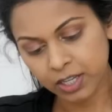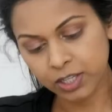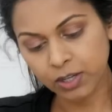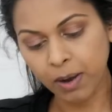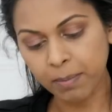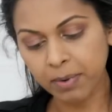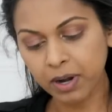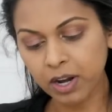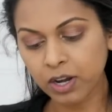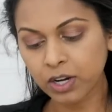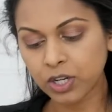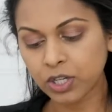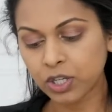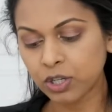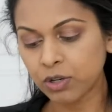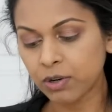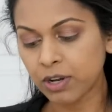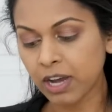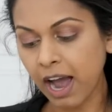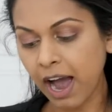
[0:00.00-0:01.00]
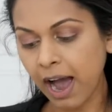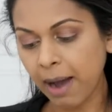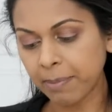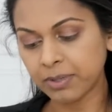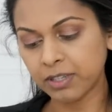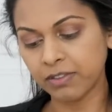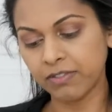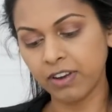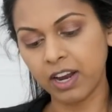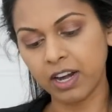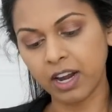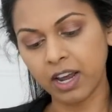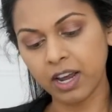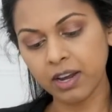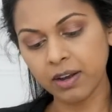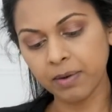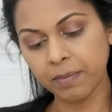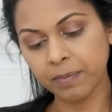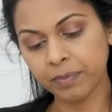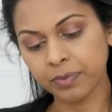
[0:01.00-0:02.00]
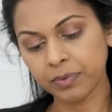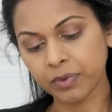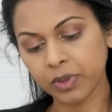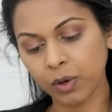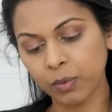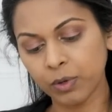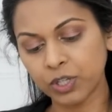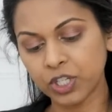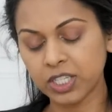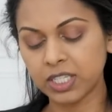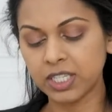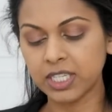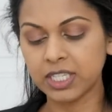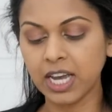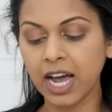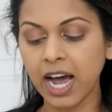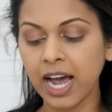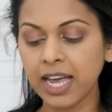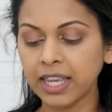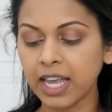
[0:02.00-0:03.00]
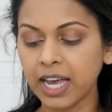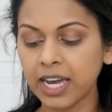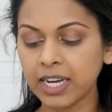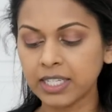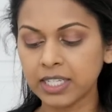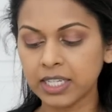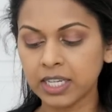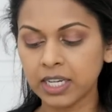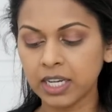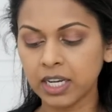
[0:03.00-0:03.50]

So I'm gonna do Captivating, which is this highlight